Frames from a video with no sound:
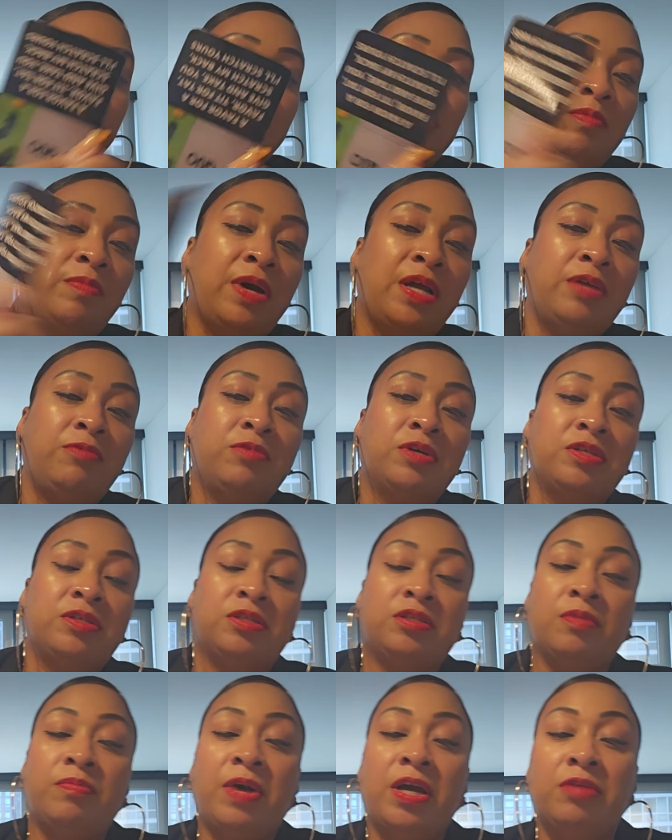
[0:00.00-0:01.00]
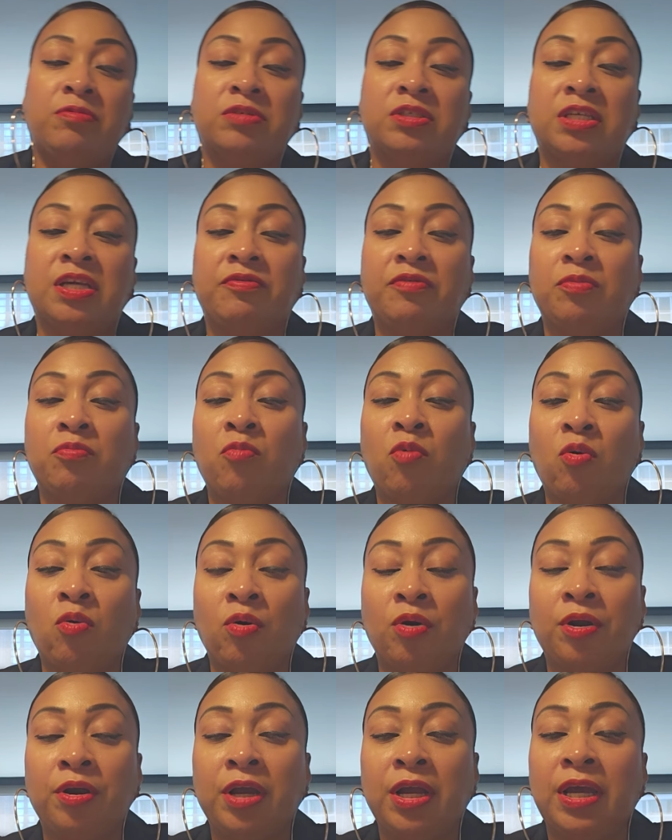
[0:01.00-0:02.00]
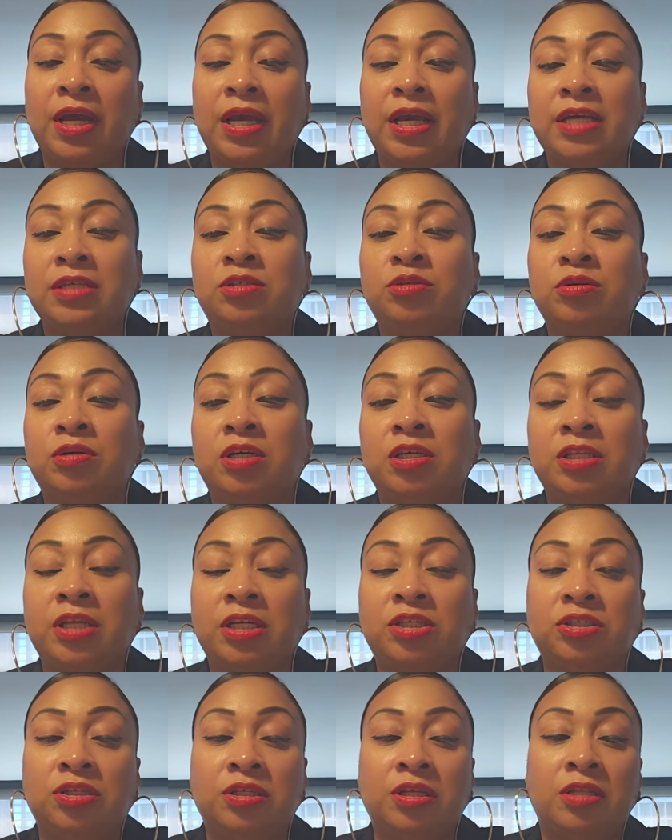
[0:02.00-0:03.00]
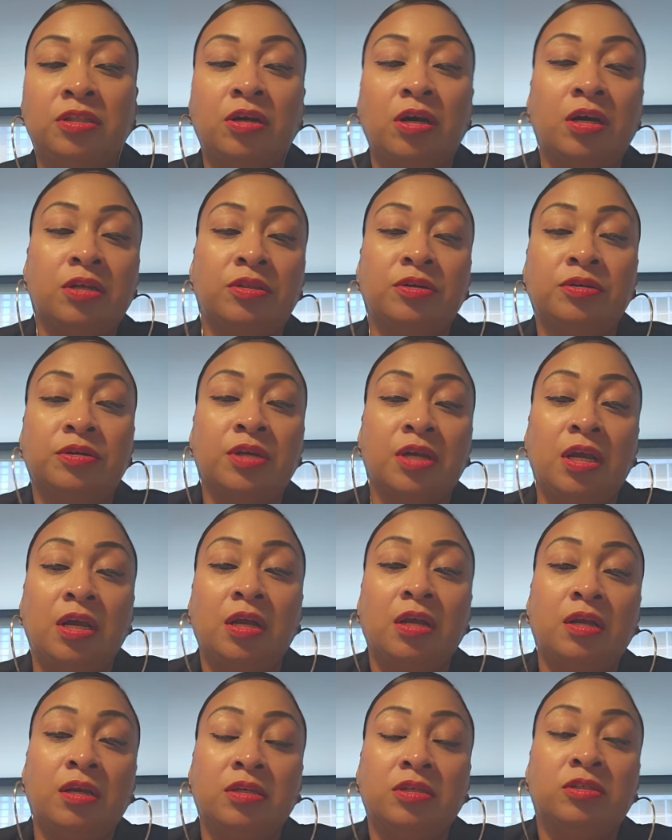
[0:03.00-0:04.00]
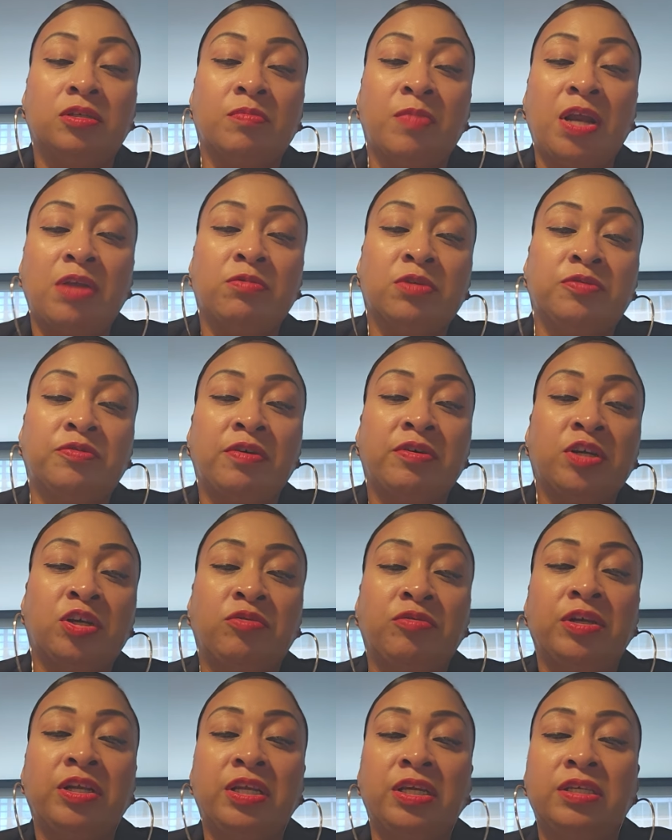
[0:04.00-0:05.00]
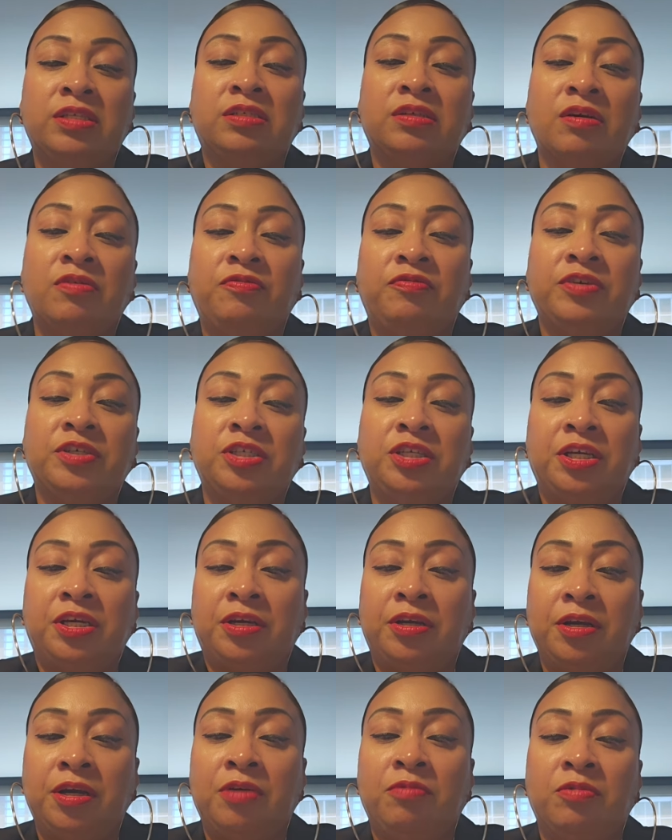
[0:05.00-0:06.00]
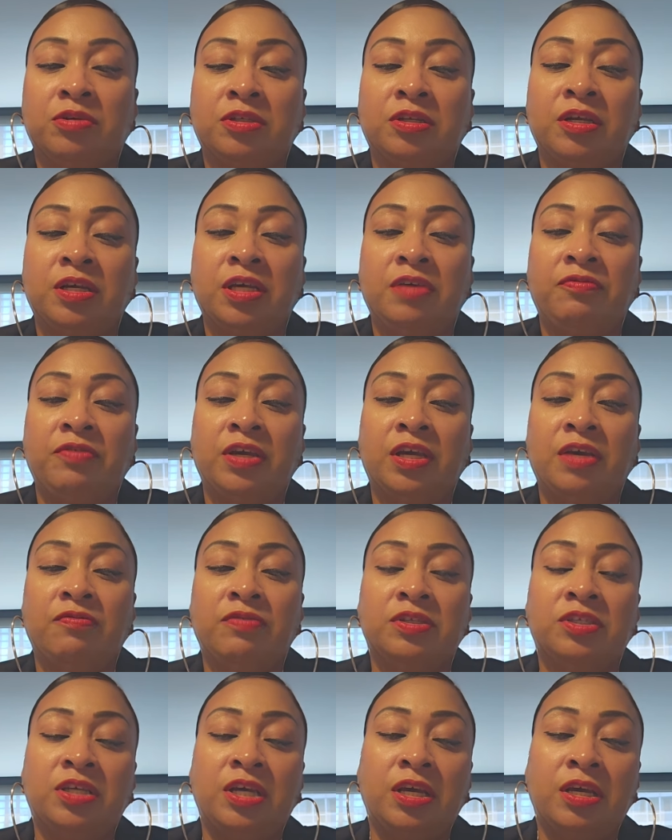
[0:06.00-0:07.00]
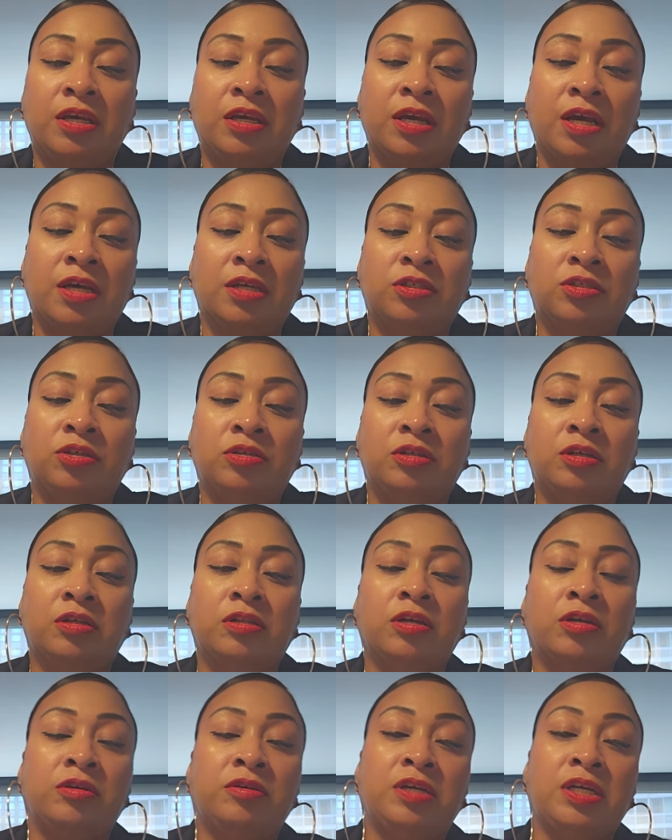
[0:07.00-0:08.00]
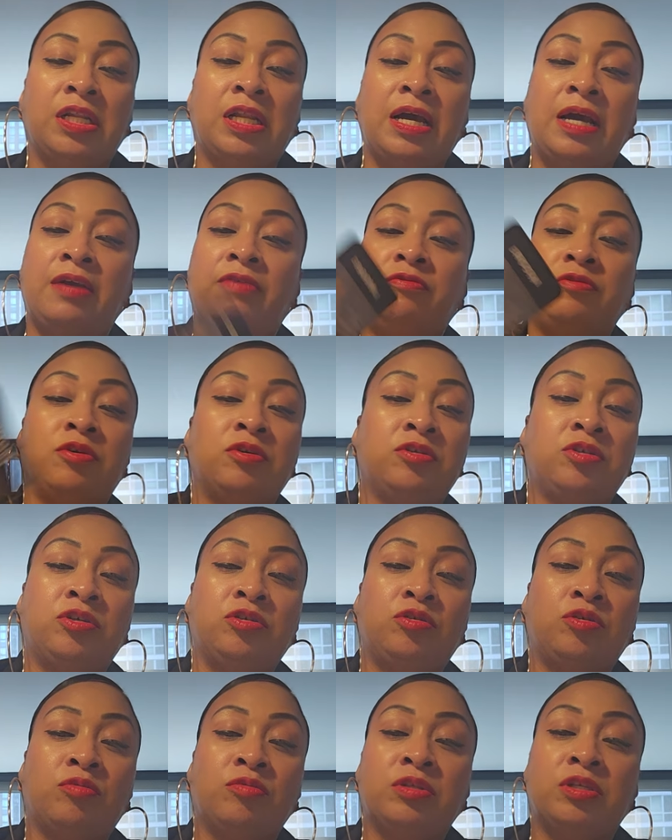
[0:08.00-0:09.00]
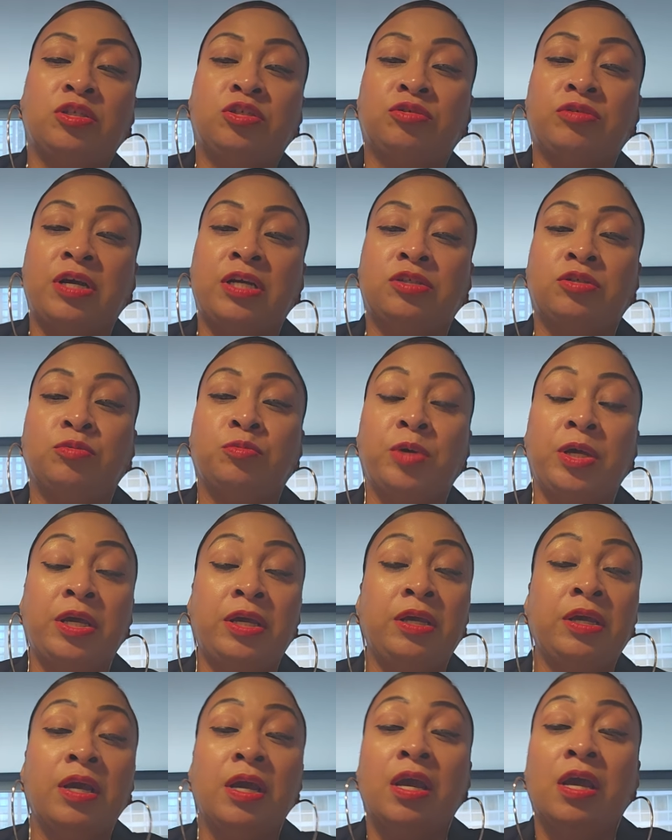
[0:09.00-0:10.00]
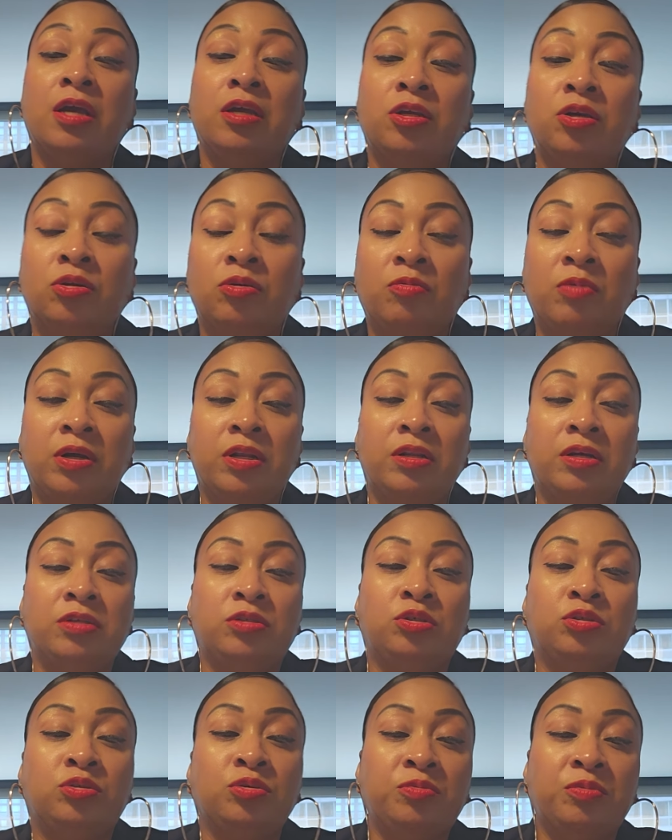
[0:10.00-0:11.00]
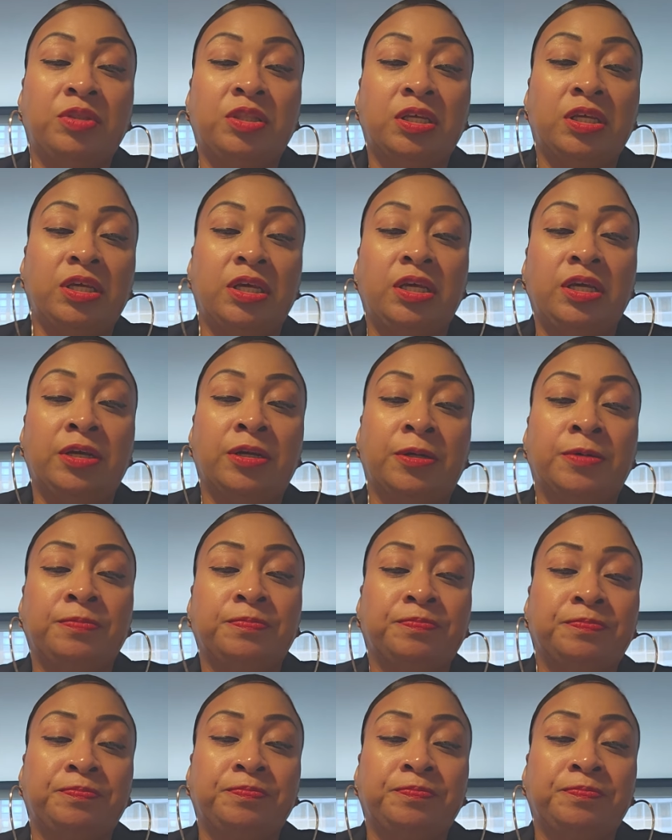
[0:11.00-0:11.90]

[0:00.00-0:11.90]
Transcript: Somebody was somebody was giving more into a connection than the other. Somebody was very greedy, selfish here. It wasn't an even give and take. Yes, you're decluttering your life. You're, you're throwing this trash away. You don't want nothing to do with it here.